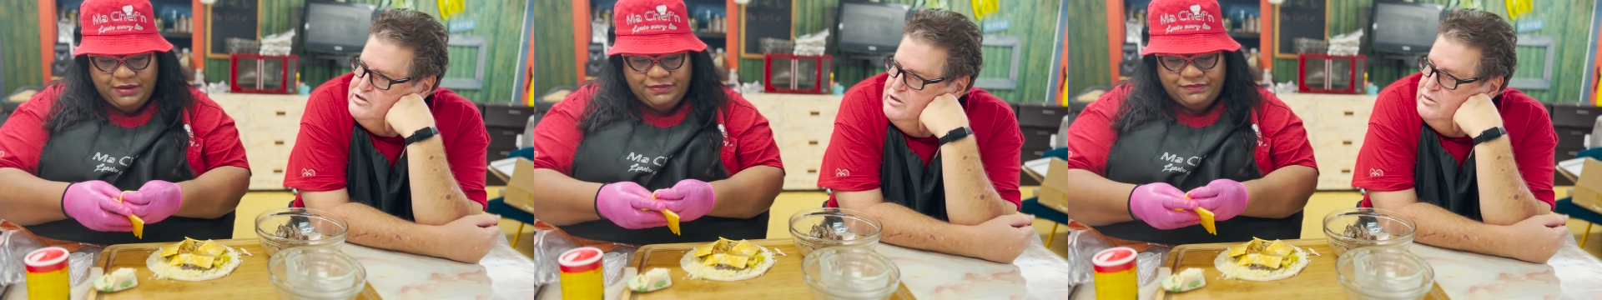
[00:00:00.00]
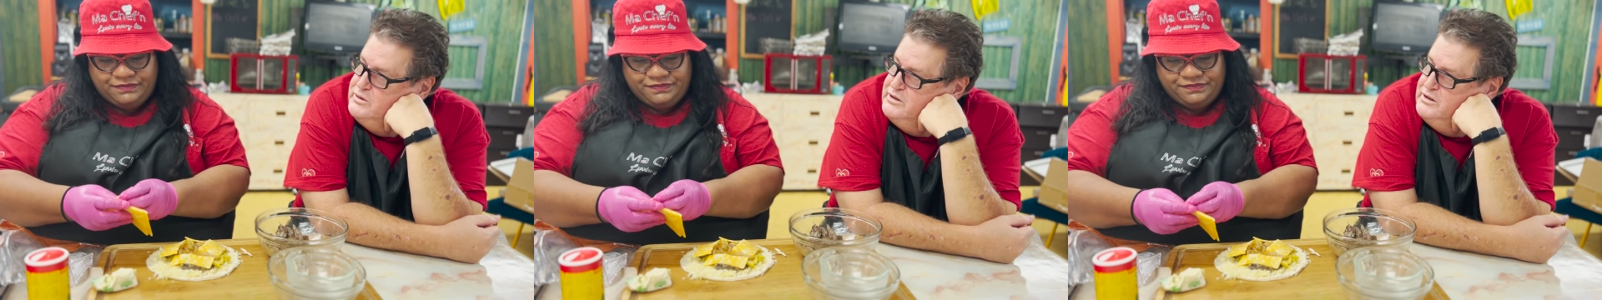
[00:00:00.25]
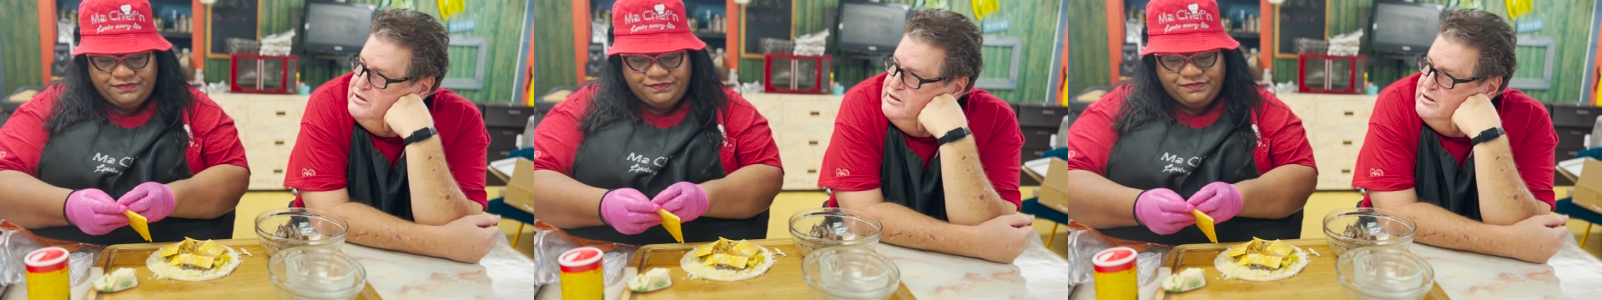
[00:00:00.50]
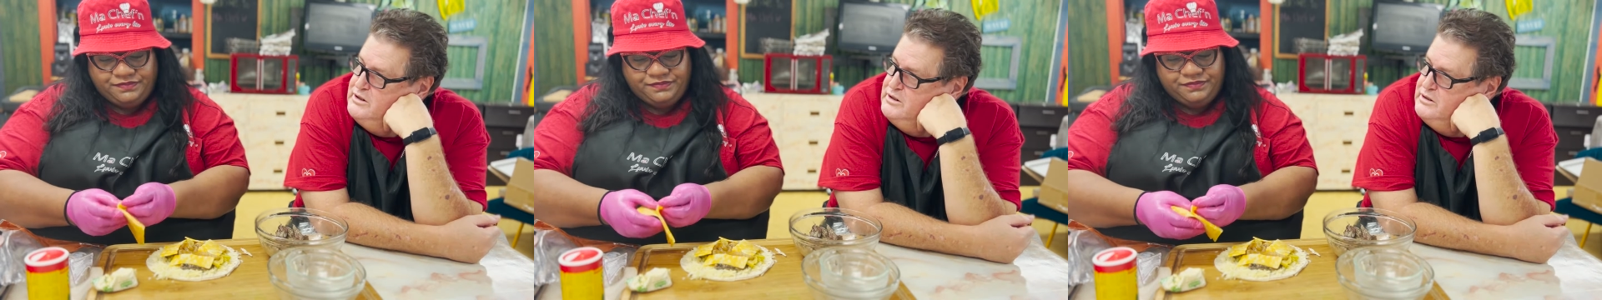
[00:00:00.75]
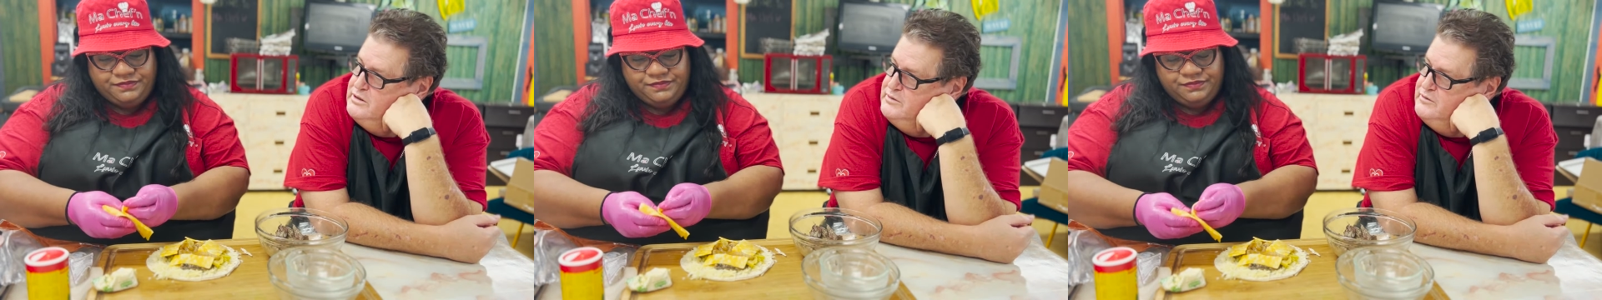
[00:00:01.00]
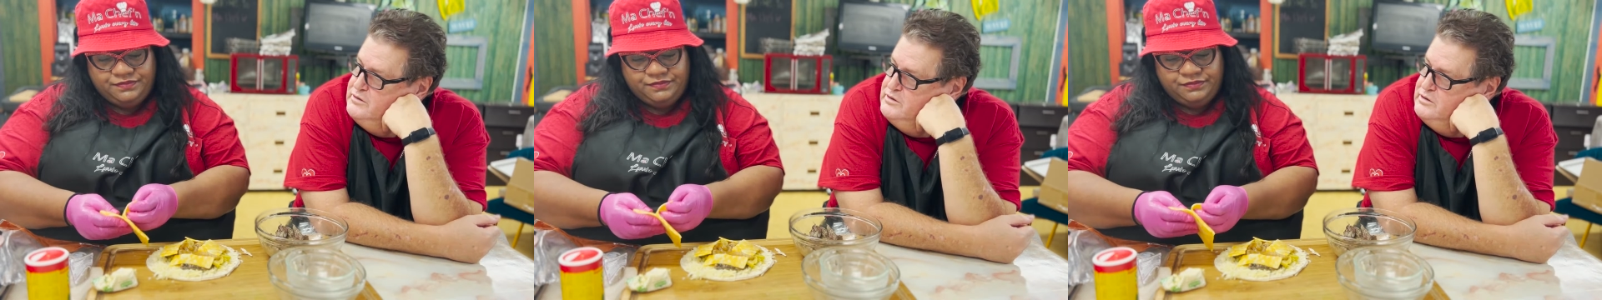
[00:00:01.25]
Speaker 1: show with the uh,
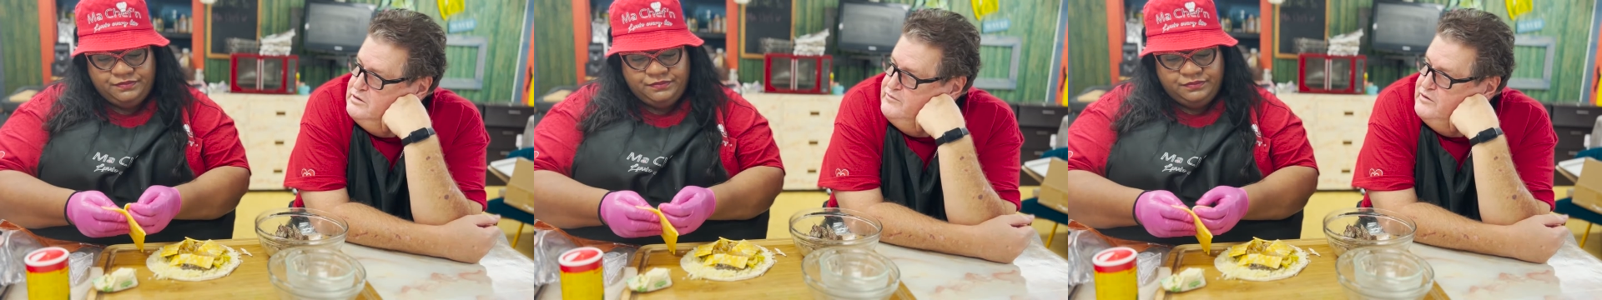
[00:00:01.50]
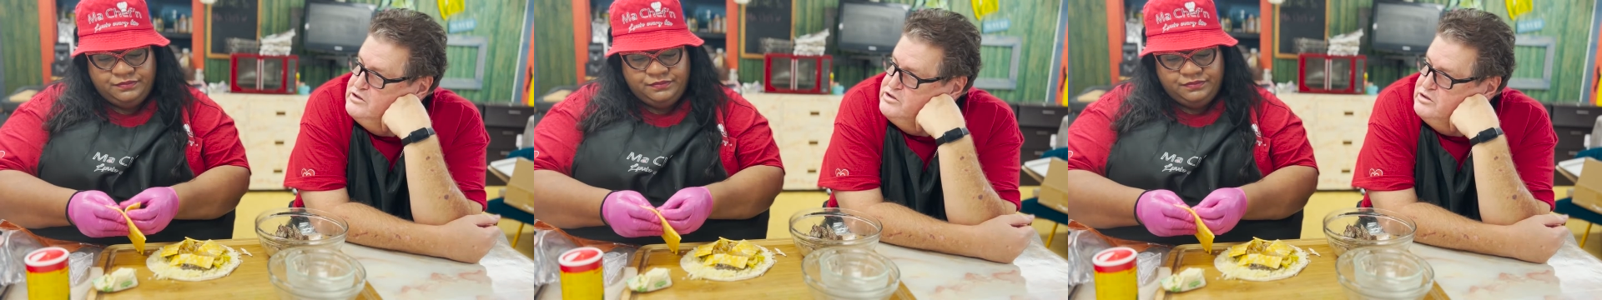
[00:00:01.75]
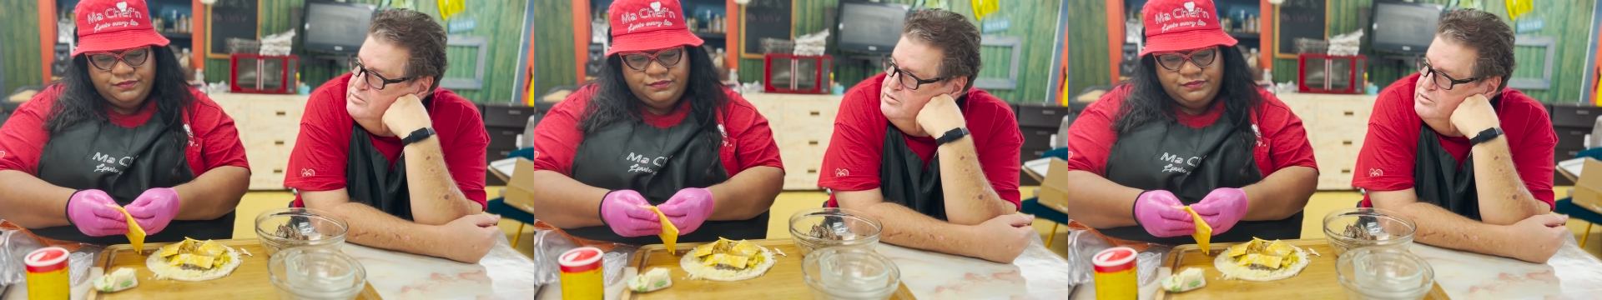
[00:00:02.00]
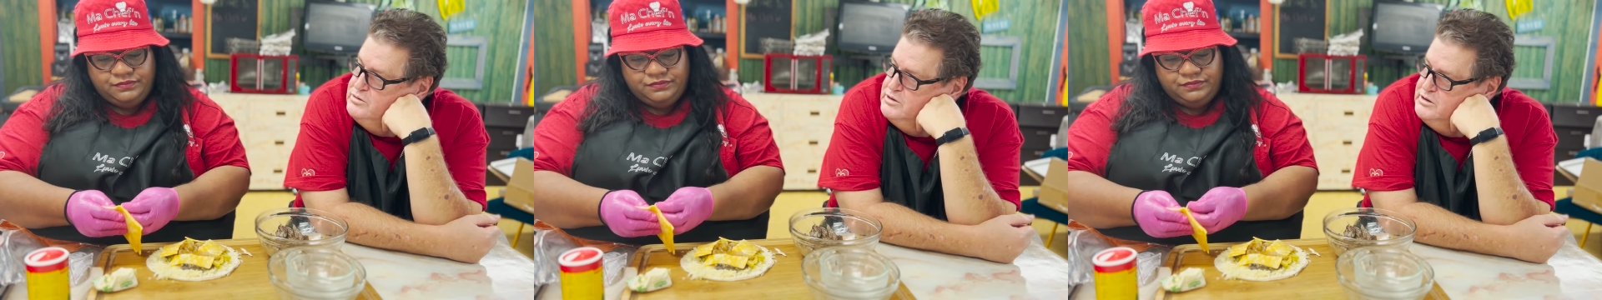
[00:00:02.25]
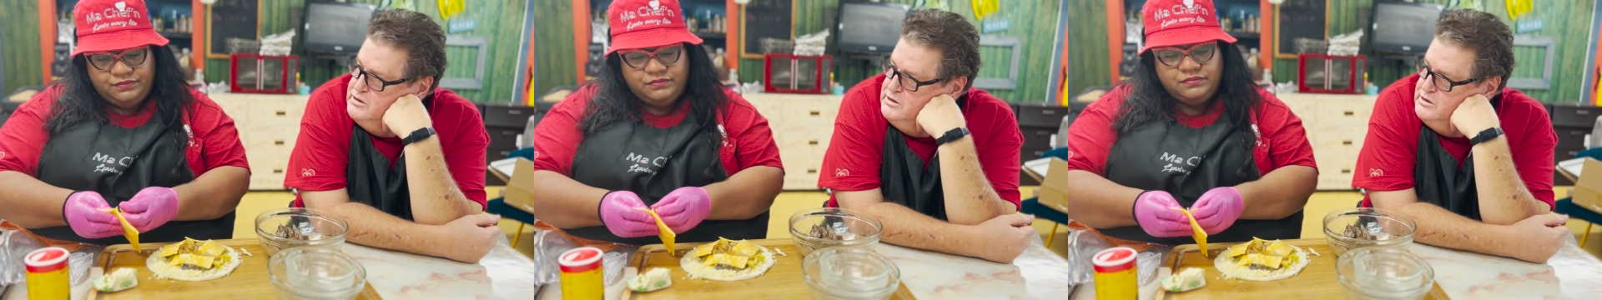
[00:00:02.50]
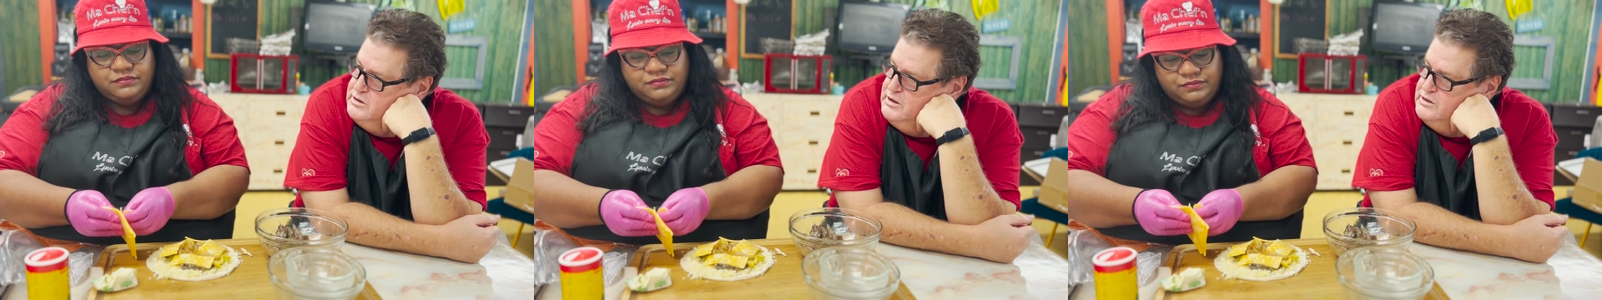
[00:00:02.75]
the vegetable mm.